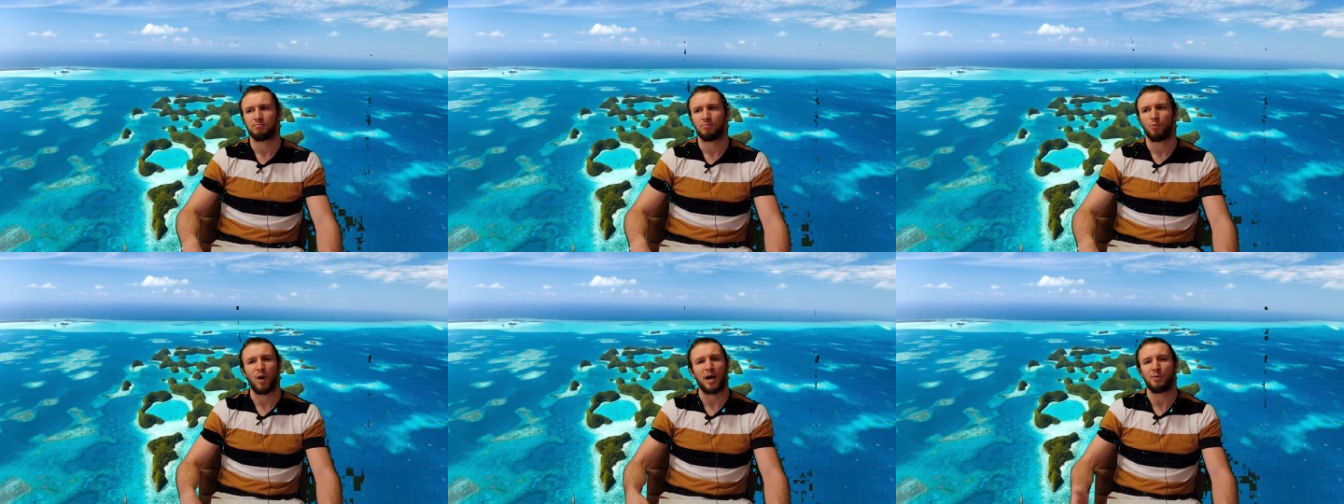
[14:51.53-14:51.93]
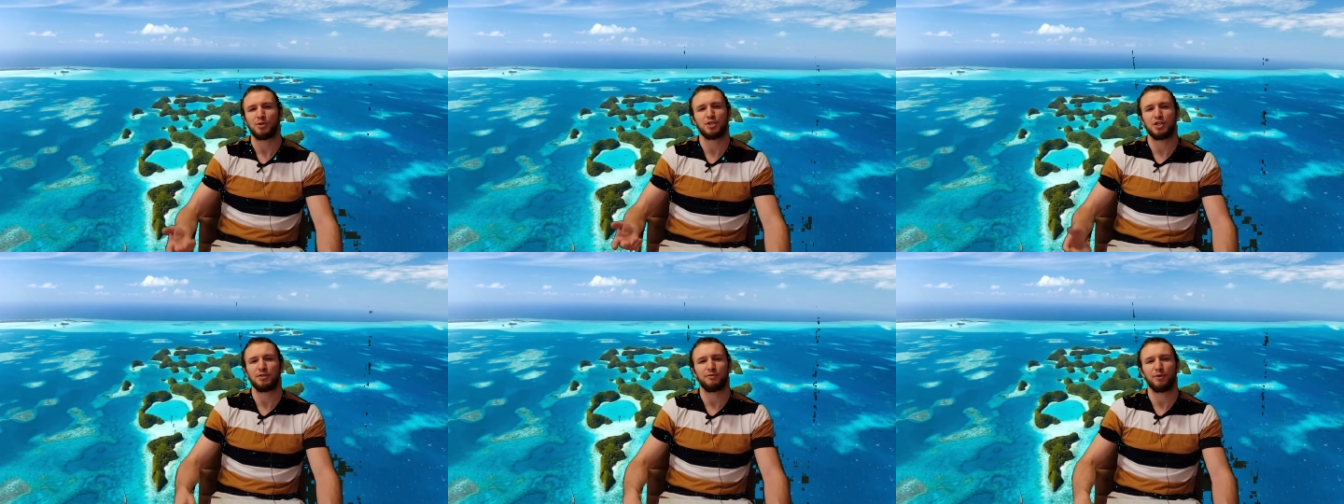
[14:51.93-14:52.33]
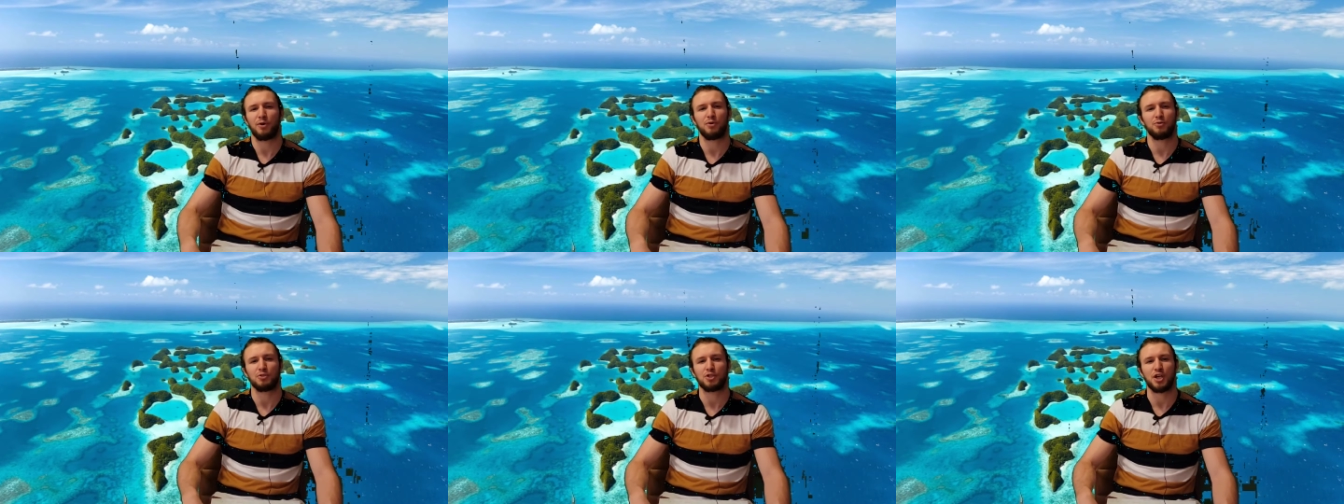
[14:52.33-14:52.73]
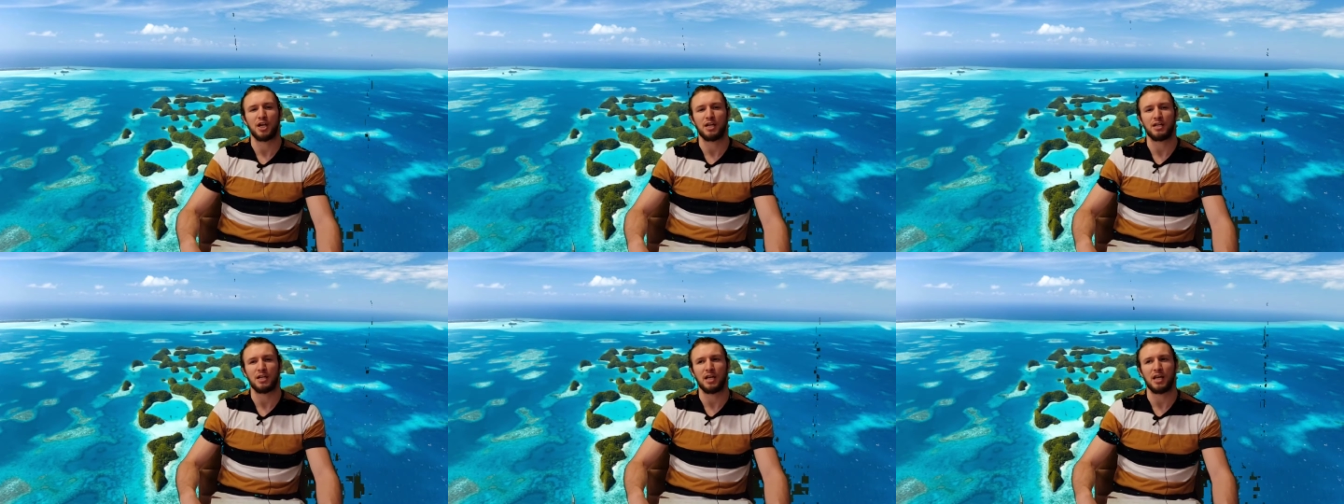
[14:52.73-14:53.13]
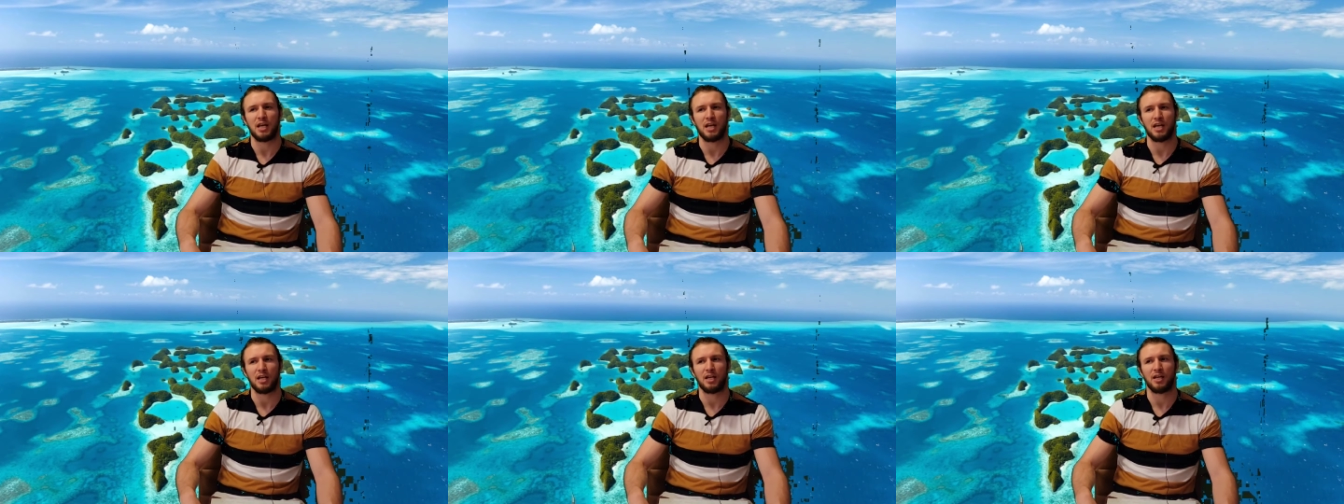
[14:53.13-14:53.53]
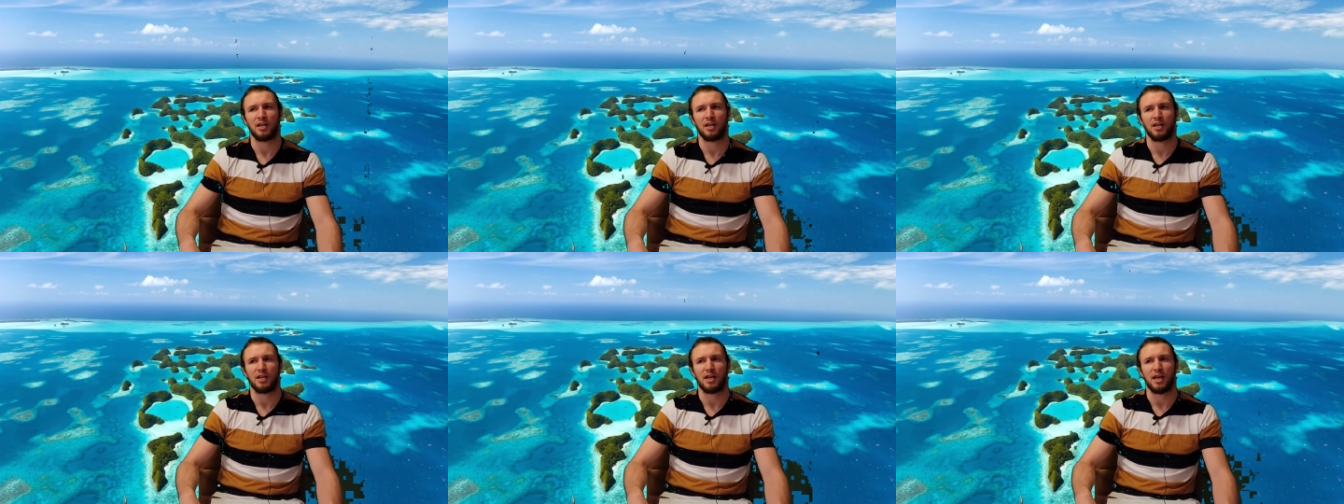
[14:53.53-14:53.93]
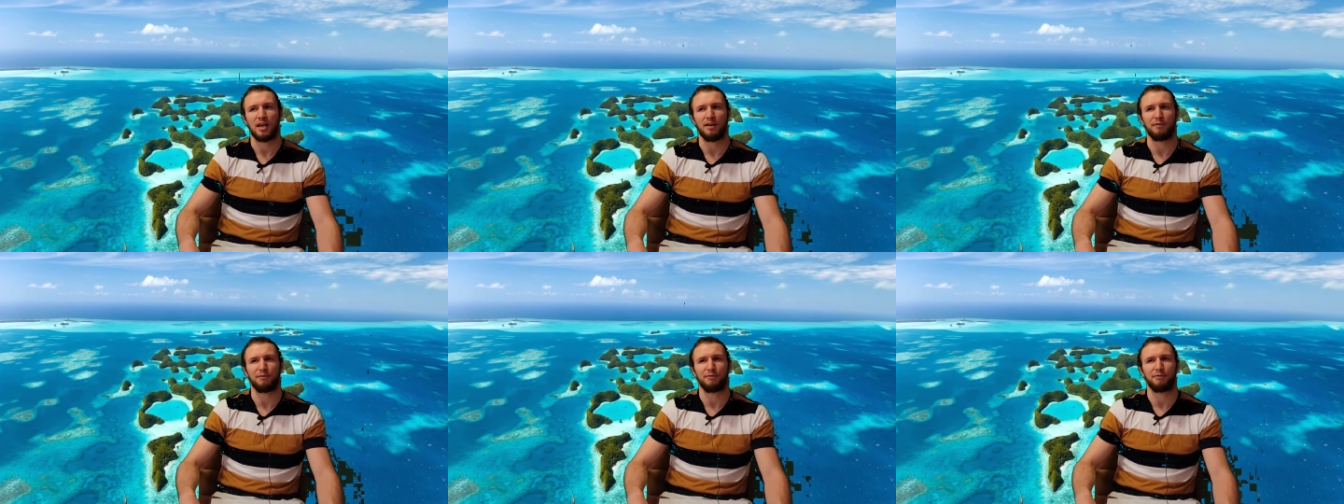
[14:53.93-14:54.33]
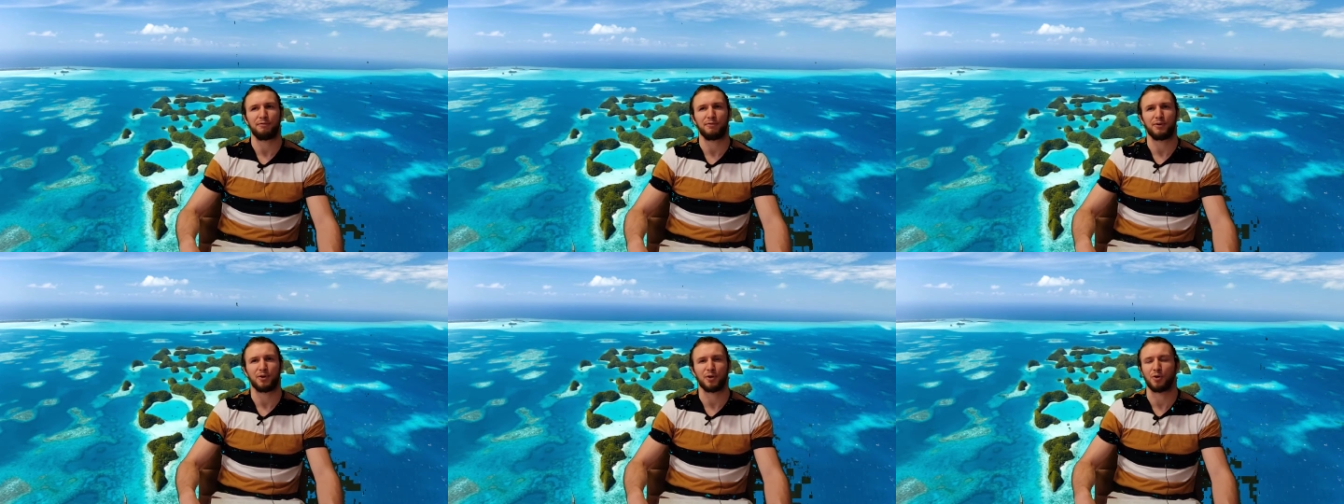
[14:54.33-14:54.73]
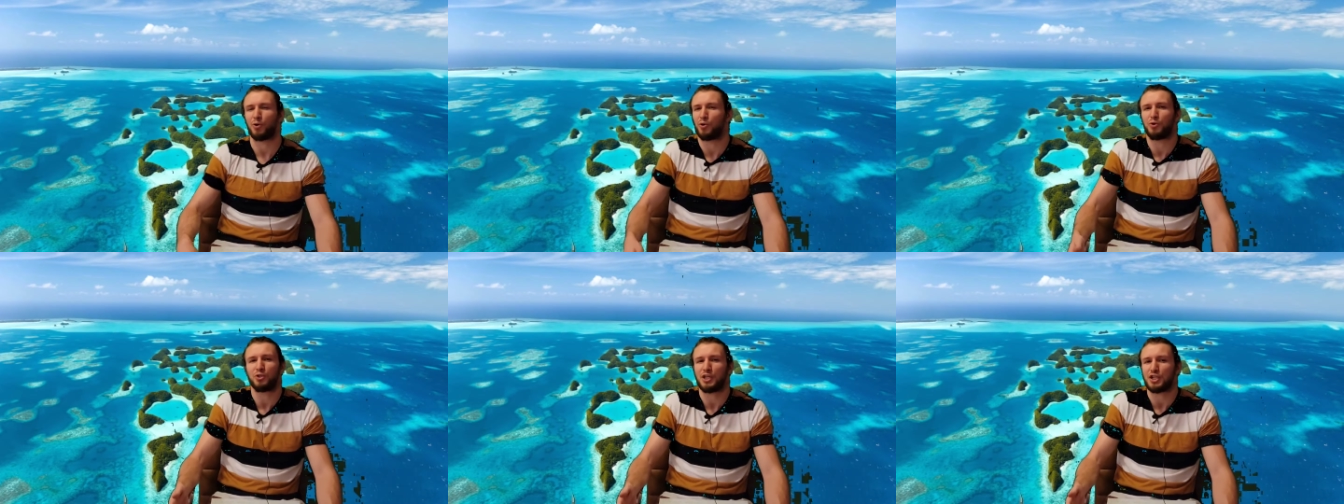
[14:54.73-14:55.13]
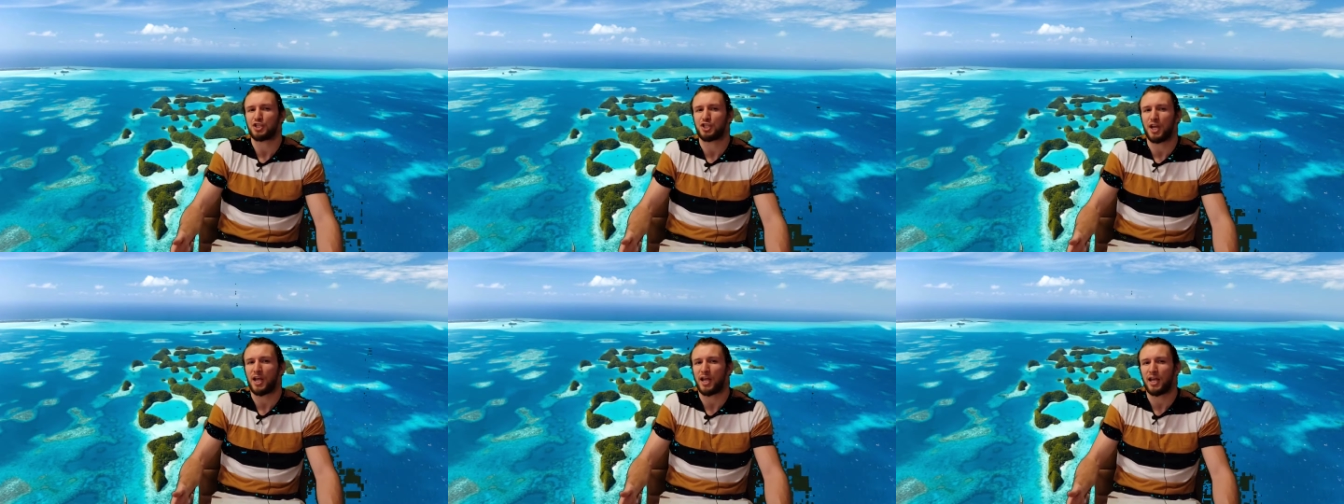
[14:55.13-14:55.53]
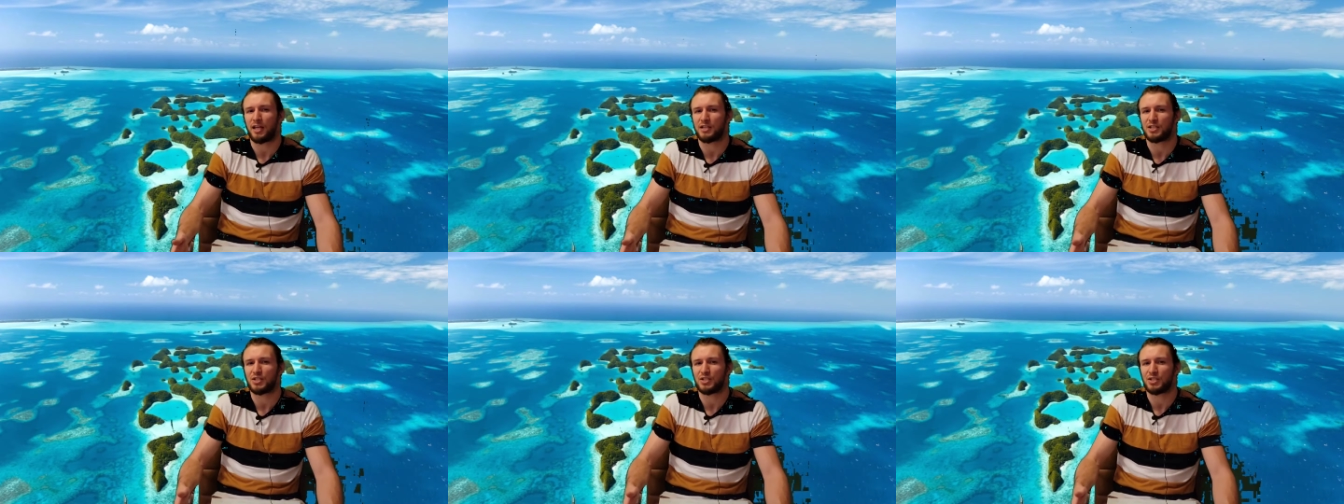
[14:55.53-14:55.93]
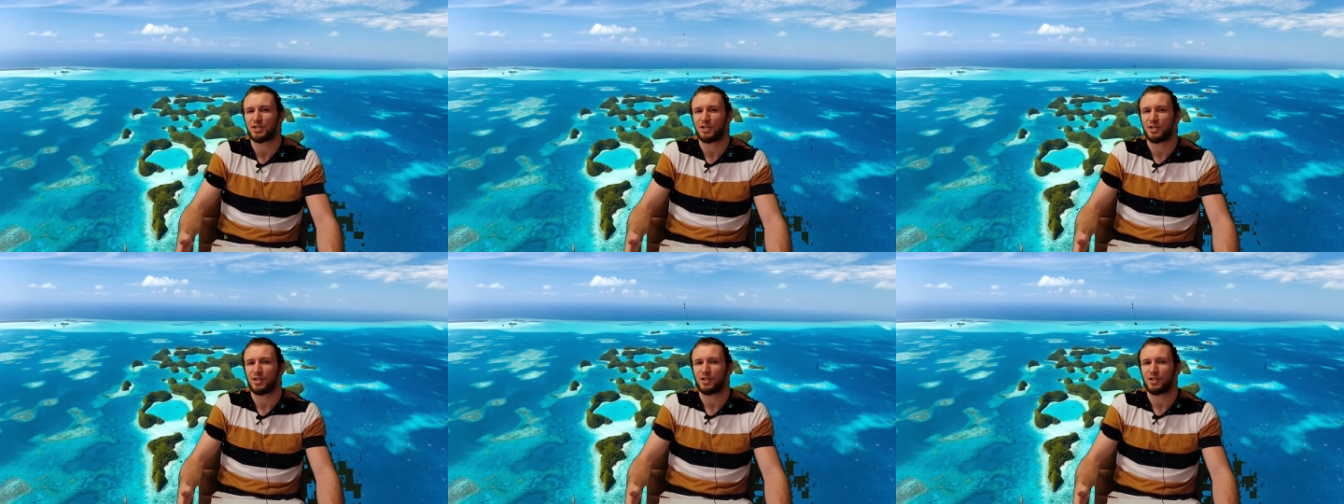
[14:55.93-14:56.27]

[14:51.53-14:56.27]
Why would she vote JD if her only chance